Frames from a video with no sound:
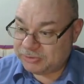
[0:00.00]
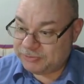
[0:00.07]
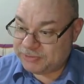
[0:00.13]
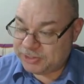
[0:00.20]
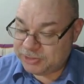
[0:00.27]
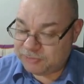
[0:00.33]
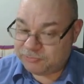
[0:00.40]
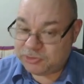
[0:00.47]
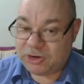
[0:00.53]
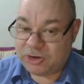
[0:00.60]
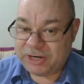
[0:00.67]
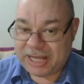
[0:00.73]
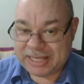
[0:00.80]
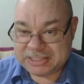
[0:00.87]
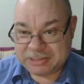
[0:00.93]
that you've
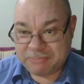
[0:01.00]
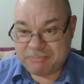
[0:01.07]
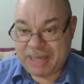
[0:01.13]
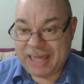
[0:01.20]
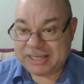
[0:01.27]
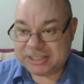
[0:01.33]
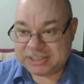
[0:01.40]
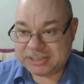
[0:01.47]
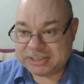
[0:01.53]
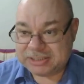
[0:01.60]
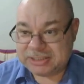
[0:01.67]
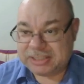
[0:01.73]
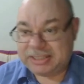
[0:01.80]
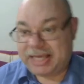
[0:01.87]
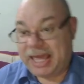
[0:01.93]
got as a Magus
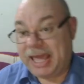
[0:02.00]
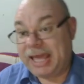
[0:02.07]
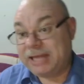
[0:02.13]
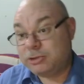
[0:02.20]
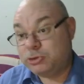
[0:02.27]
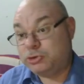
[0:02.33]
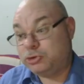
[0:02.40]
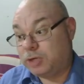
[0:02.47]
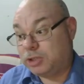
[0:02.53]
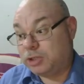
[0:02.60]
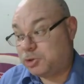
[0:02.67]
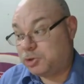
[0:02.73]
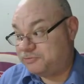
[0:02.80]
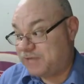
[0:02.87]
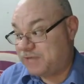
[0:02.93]
can do a
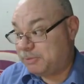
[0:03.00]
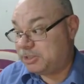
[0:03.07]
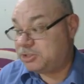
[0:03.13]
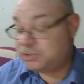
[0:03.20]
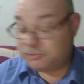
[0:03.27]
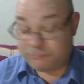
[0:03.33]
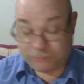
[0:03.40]
lot of damage,